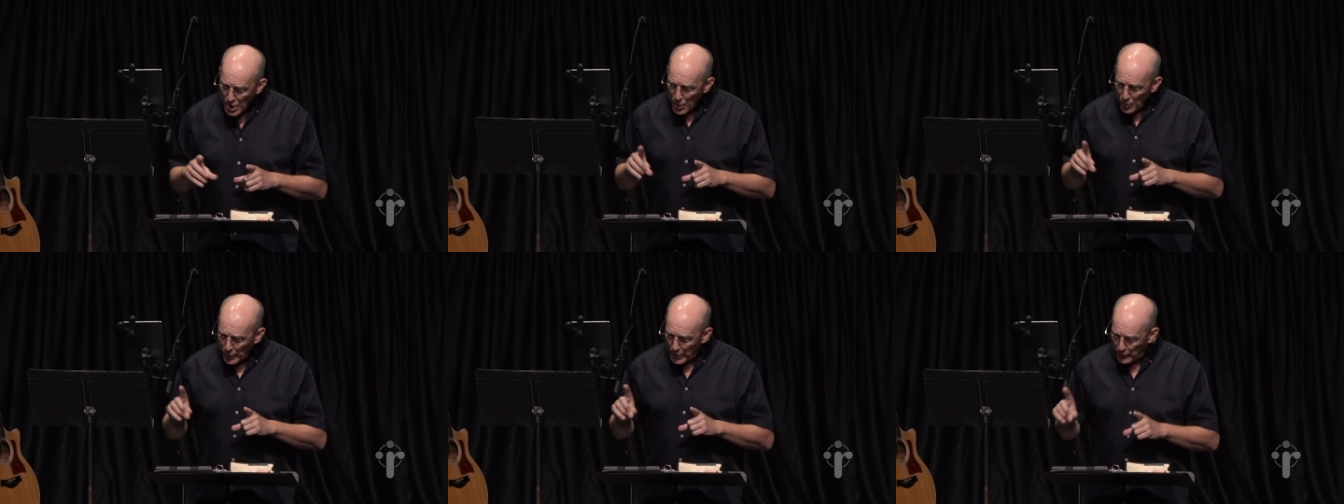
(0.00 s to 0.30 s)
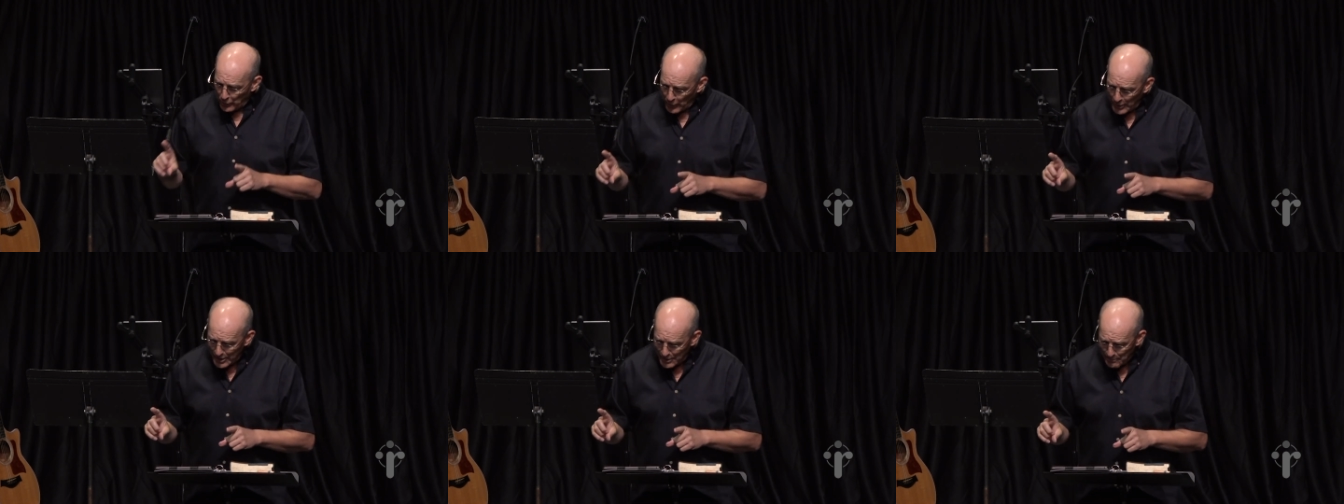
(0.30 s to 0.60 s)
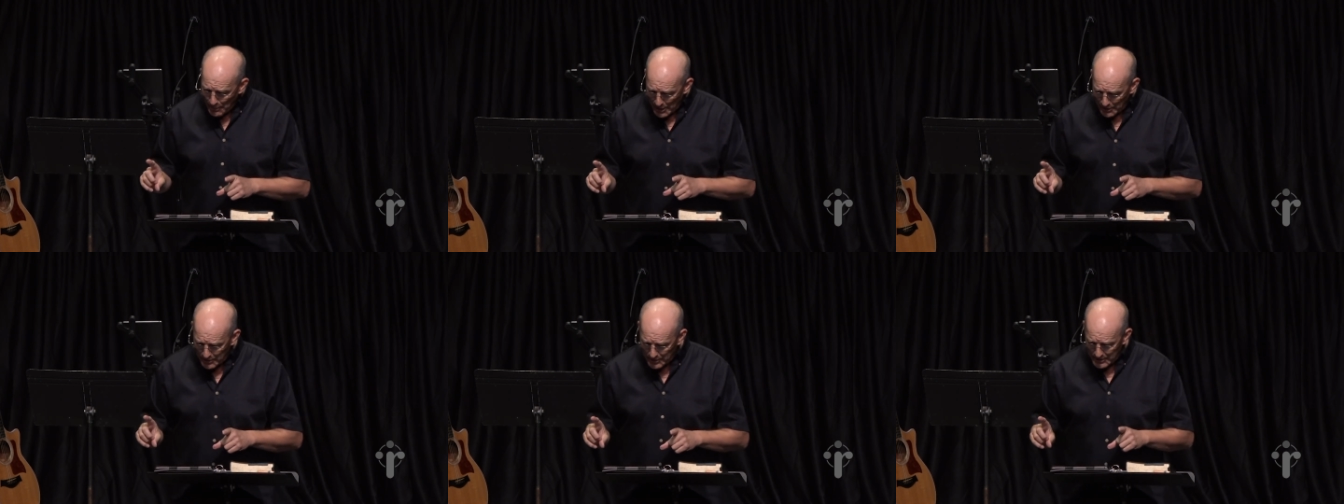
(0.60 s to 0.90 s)
We read
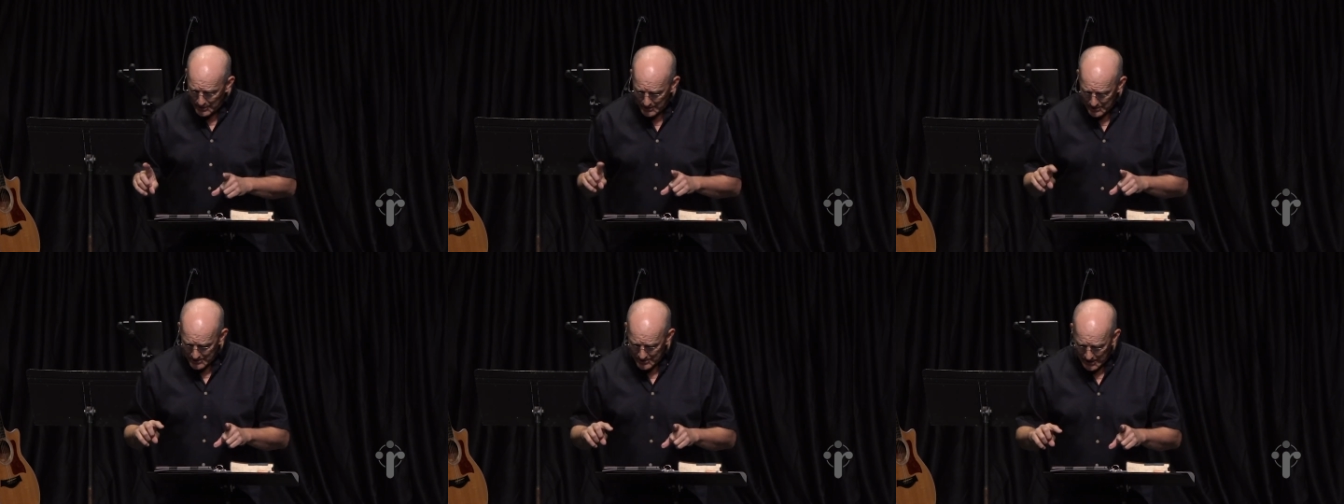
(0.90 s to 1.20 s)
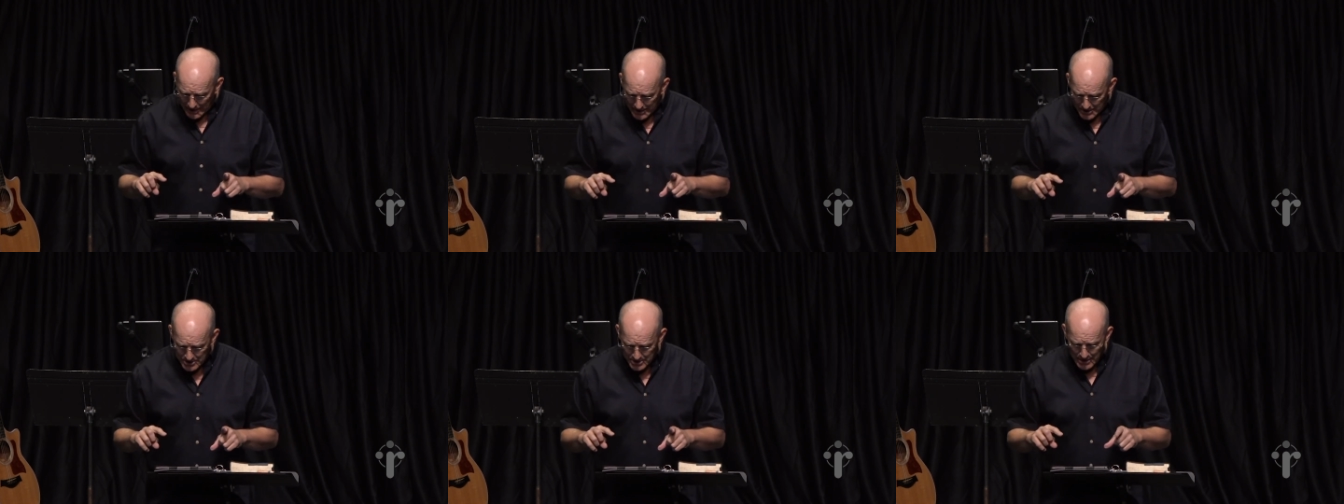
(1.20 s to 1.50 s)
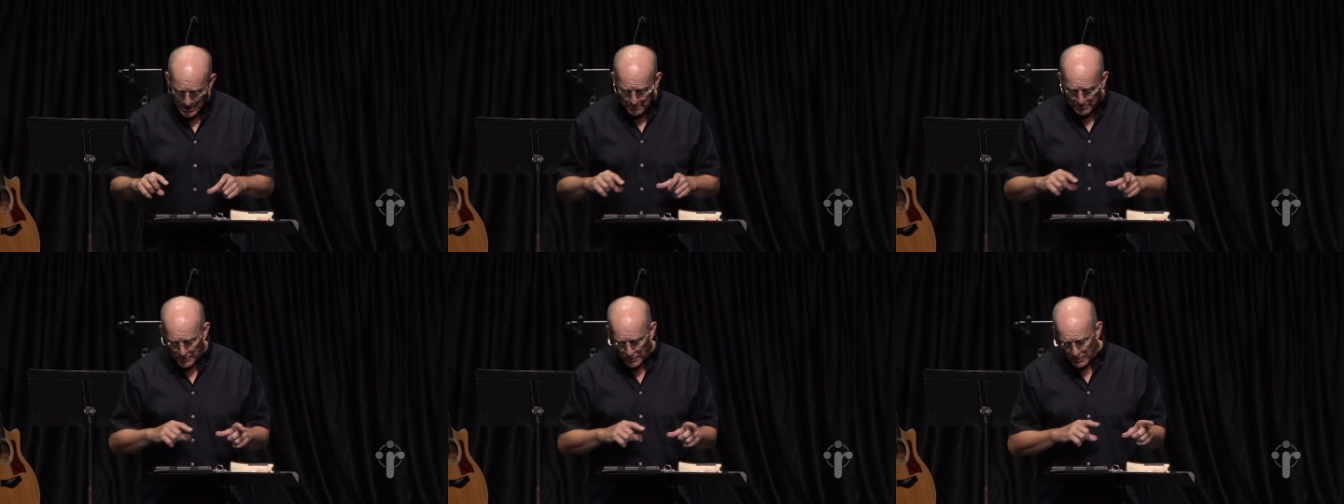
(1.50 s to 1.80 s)
about it in the second
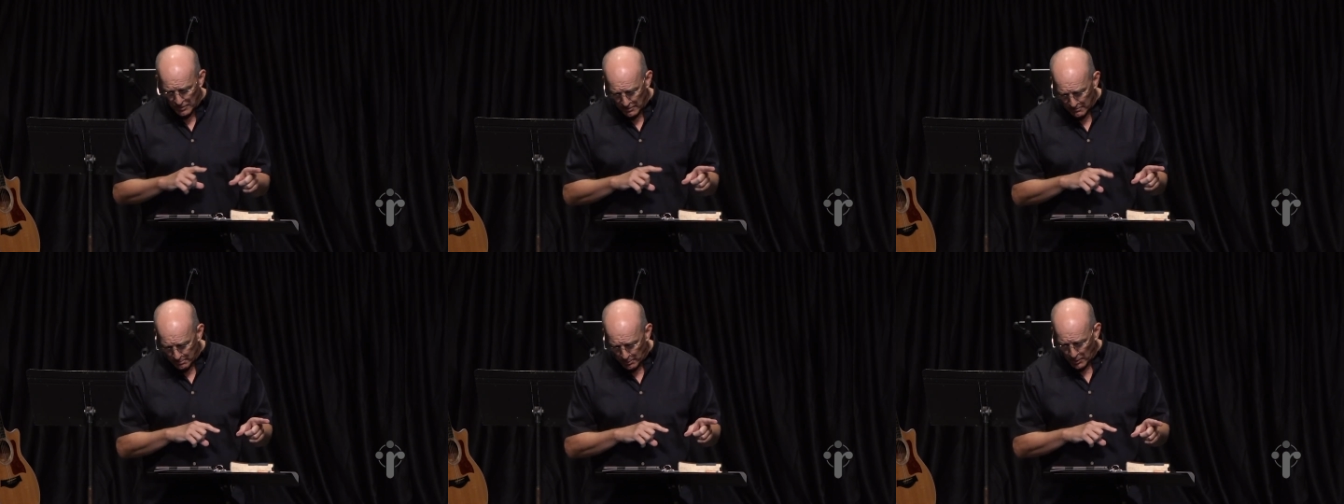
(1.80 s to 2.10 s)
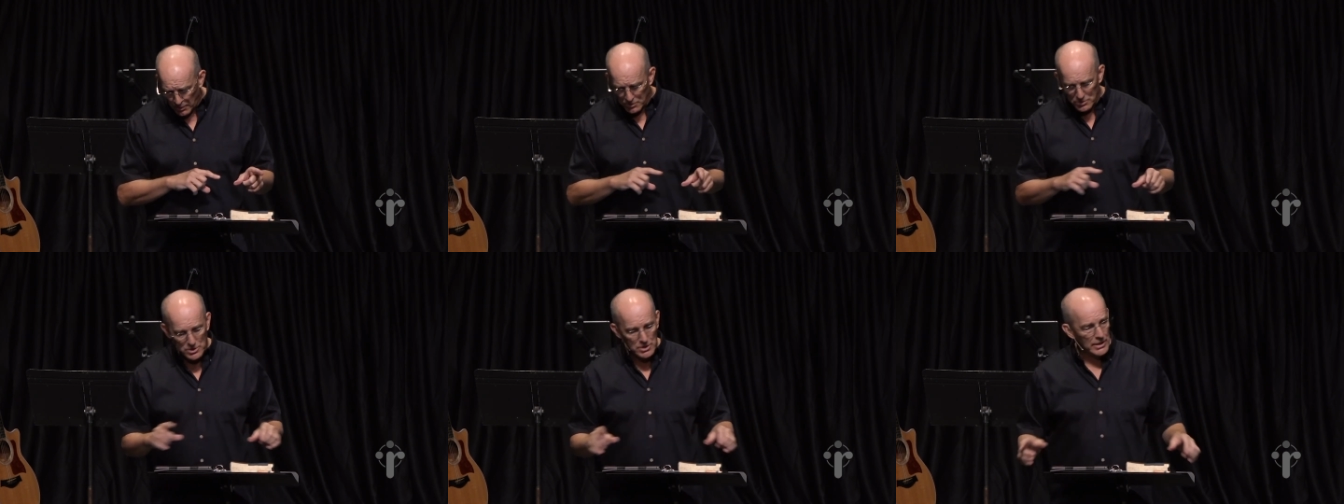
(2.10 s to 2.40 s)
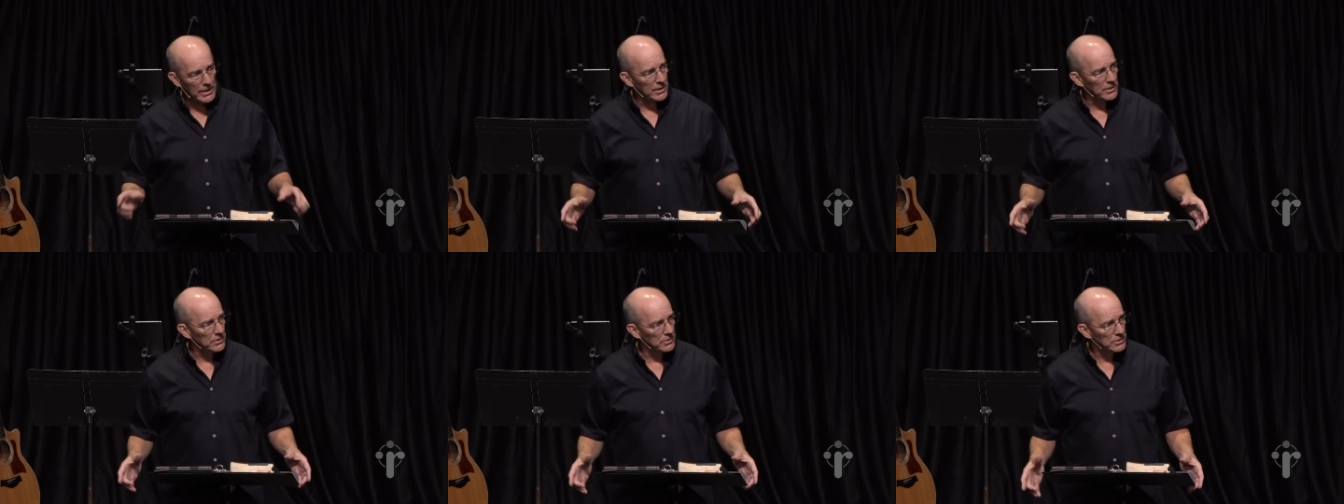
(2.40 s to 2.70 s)
chapter of Paul's
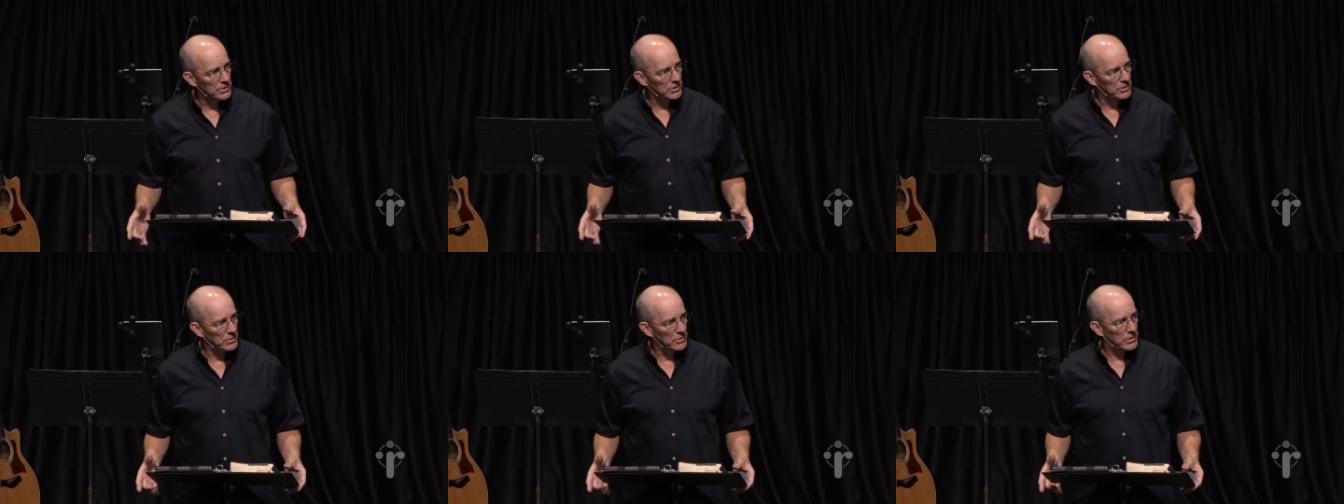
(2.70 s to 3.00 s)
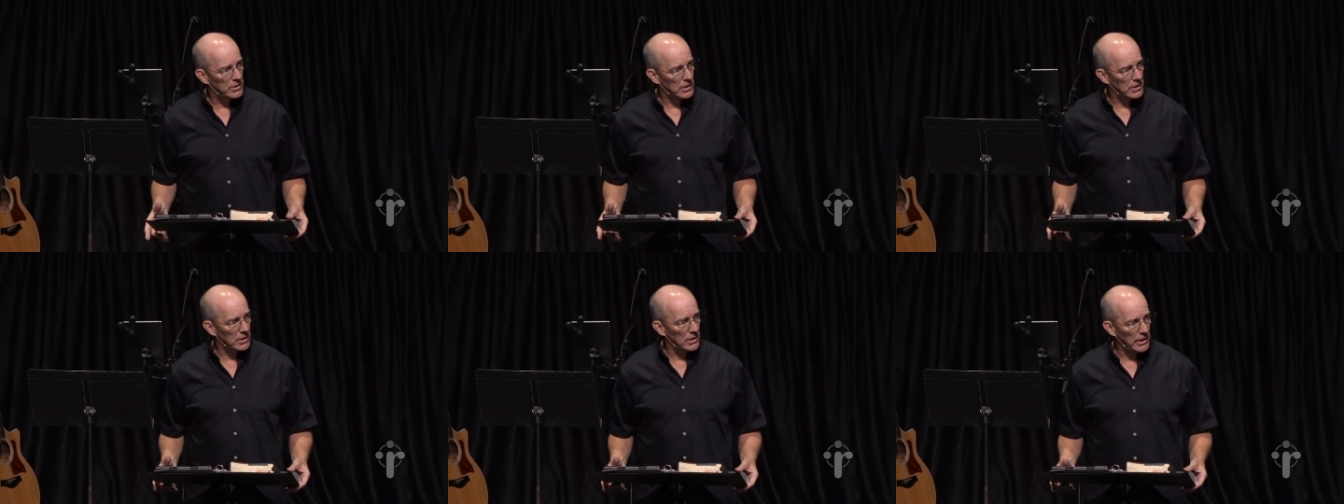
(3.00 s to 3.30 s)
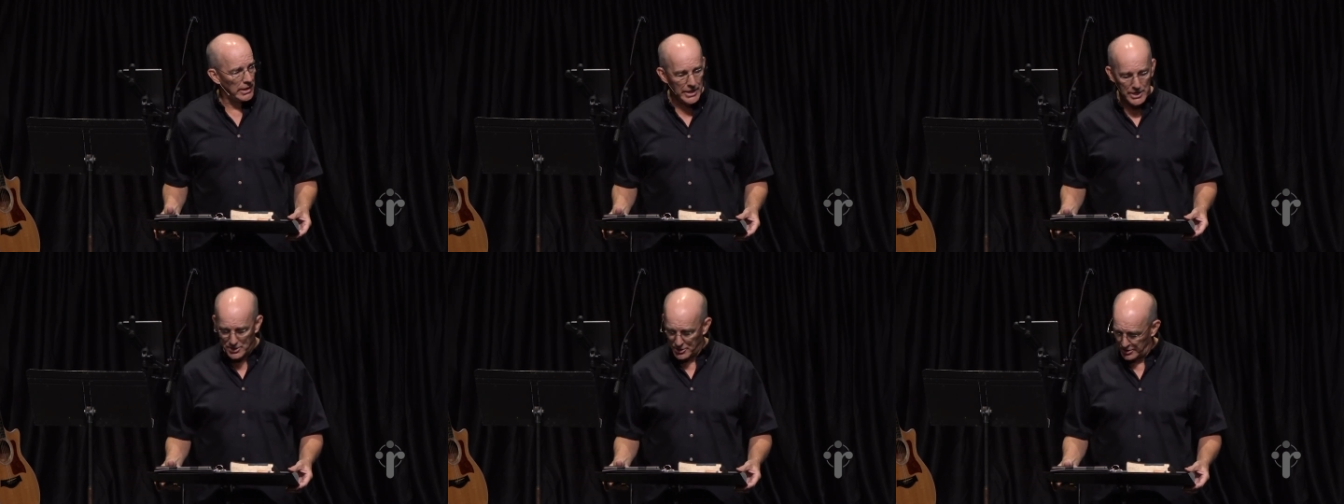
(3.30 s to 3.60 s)
letter to the
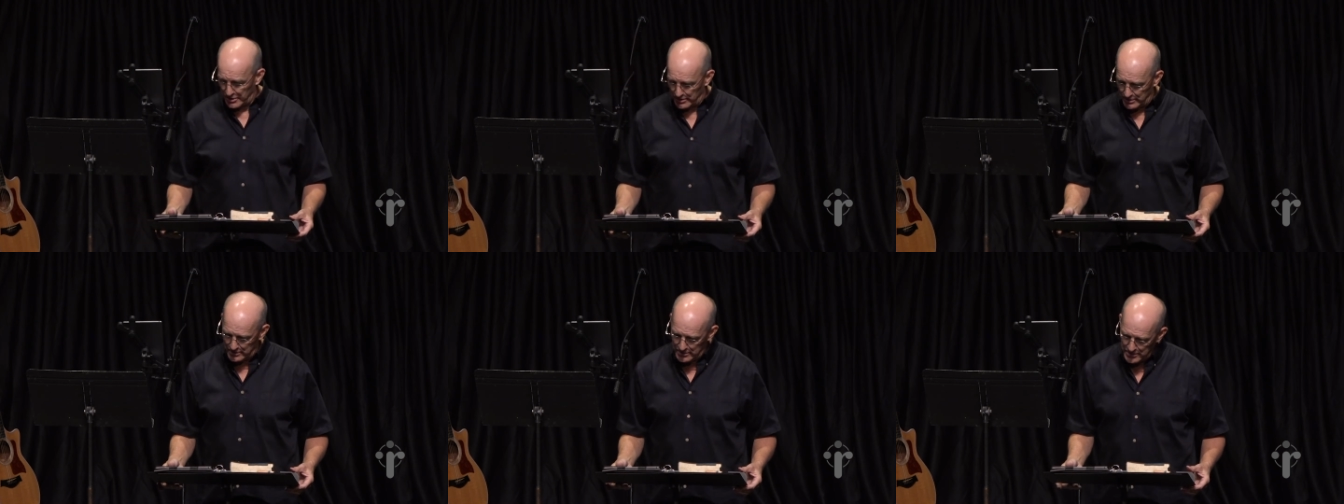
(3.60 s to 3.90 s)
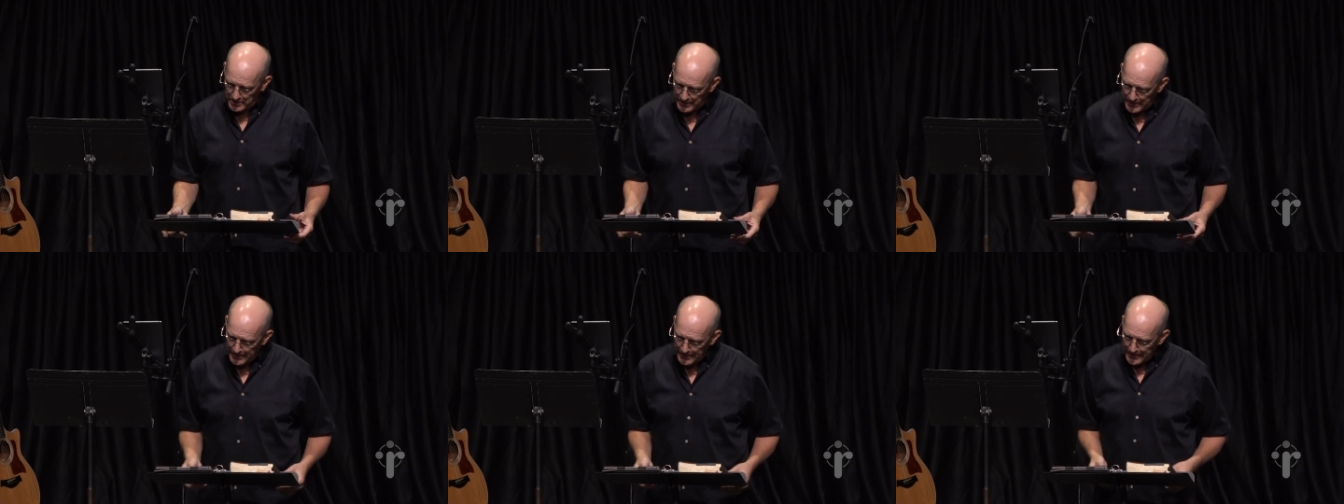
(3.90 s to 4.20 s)
Galatians.